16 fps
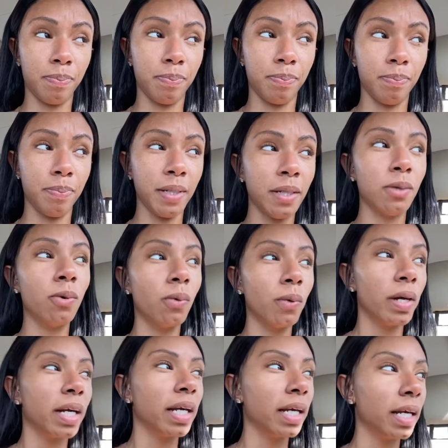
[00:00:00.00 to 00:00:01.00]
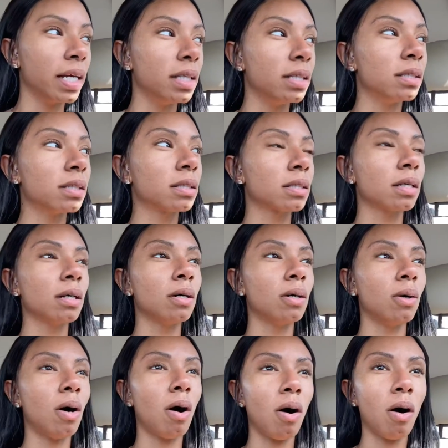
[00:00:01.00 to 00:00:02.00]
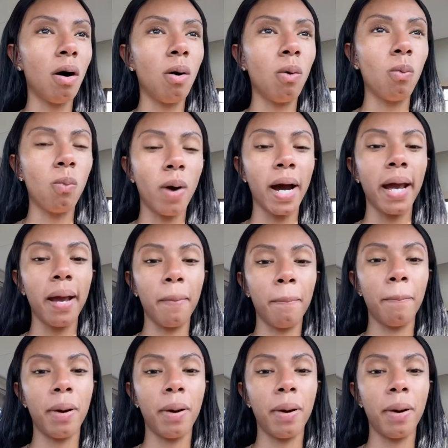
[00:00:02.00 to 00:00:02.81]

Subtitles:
be going against an all-white,